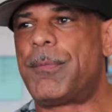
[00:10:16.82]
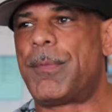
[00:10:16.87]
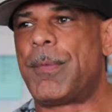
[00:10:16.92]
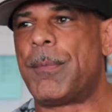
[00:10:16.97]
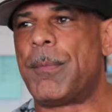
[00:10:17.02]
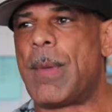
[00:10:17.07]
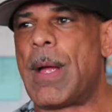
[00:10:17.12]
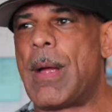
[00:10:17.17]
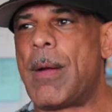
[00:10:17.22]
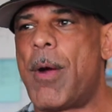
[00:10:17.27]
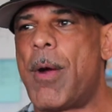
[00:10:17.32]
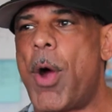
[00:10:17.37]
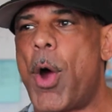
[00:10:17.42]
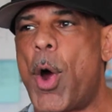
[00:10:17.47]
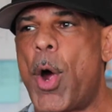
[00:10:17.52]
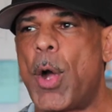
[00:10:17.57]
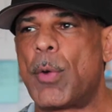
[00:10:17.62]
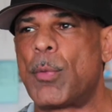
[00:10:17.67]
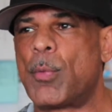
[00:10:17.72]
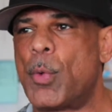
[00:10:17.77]
from my
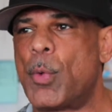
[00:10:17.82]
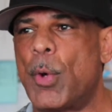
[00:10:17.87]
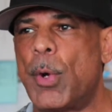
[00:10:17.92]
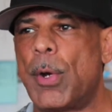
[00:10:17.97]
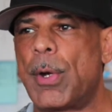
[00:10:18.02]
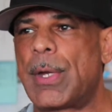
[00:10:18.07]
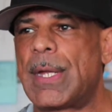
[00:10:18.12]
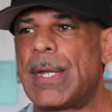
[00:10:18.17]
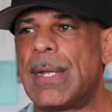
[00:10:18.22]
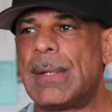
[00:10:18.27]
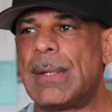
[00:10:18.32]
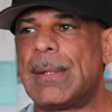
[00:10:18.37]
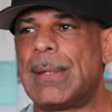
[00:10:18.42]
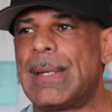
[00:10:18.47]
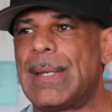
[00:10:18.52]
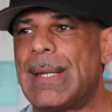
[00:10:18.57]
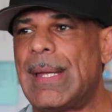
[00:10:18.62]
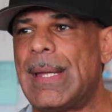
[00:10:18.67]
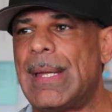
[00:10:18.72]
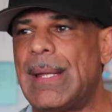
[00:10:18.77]
hard work and
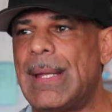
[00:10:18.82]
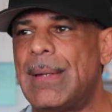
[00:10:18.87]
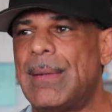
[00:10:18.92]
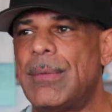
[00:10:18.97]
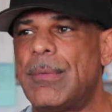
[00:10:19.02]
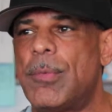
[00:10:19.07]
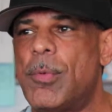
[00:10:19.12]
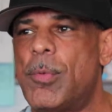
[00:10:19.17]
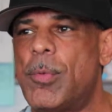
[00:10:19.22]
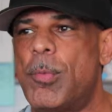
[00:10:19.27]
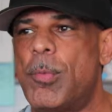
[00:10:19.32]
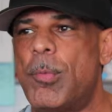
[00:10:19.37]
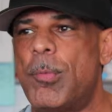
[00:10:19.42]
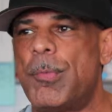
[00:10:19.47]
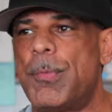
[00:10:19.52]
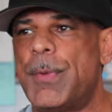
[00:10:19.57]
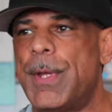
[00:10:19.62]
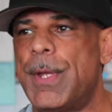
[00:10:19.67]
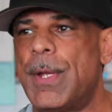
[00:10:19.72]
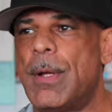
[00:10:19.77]

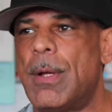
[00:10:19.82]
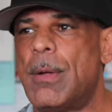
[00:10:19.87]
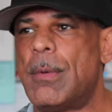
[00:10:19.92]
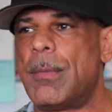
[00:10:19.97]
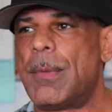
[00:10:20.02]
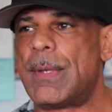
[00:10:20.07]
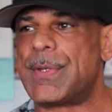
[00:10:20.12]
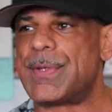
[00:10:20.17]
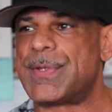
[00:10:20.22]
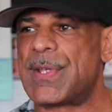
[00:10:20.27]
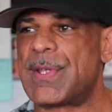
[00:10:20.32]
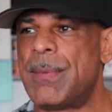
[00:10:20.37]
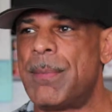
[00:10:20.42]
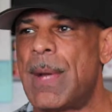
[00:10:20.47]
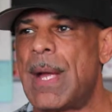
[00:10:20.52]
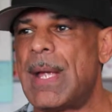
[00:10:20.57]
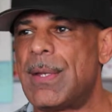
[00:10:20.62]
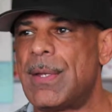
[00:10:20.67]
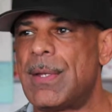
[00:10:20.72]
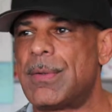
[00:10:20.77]
you know,
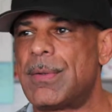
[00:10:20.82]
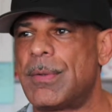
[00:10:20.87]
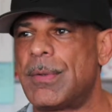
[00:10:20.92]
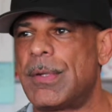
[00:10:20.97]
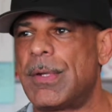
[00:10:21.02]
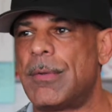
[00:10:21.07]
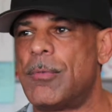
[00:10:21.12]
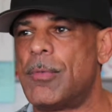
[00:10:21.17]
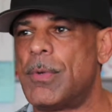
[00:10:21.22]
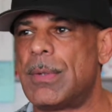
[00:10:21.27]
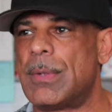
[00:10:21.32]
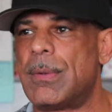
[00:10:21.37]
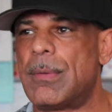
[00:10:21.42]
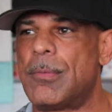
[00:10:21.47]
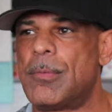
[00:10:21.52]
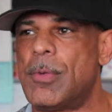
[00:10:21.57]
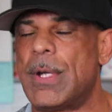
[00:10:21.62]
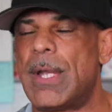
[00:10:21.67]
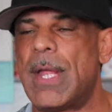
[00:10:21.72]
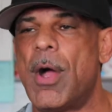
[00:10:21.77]
somebody that
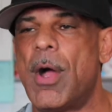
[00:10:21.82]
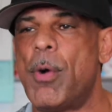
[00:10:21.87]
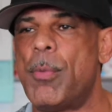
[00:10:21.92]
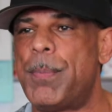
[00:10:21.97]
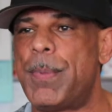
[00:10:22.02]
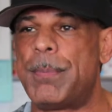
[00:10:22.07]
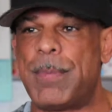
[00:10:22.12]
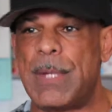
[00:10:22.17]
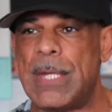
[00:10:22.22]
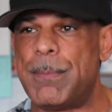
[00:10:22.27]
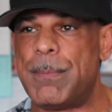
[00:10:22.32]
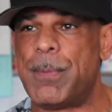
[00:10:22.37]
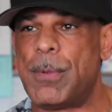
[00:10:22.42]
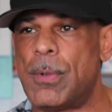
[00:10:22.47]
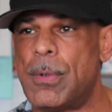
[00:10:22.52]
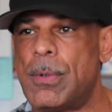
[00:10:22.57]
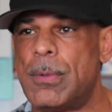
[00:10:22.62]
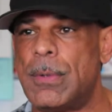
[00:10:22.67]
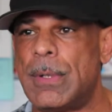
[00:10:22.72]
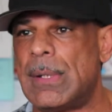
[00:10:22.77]
would help
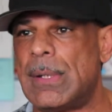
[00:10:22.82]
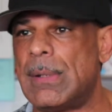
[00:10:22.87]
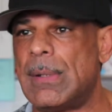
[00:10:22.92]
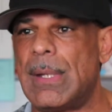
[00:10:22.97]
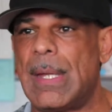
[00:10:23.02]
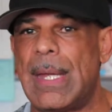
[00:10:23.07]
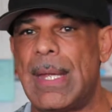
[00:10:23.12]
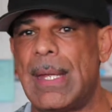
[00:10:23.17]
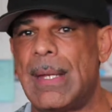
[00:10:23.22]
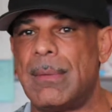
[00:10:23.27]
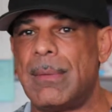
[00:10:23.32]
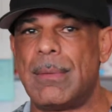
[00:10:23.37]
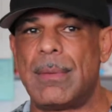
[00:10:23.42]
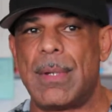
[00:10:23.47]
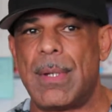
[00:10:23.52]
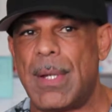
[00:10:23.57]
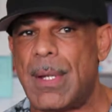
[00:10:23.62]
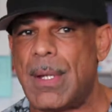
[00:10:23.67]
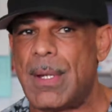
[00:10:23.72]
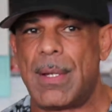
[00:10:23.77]
people and
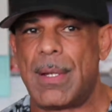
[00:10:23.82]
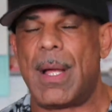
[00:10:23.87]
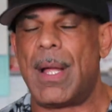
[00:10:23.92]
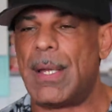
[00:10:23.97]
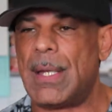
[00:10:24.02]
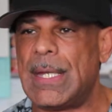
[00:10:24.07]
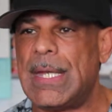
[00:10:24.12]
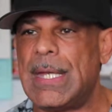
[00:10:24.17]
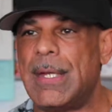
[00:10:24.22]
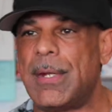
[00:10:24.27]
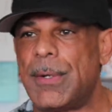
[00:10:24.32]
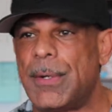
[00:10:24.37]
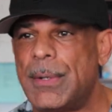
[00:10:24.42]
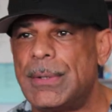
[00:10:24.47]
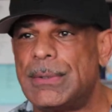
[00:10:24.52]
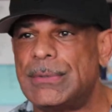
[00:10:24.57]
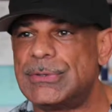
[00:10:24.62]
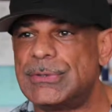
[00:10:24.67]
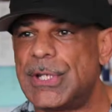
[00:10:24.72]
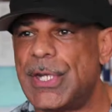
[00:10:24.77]
a leader,
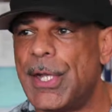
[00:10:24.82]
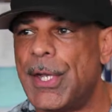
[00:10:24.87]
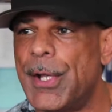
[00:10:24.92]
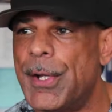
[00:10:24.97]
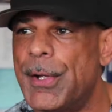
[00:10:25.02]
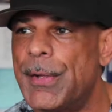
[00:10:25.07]
you know.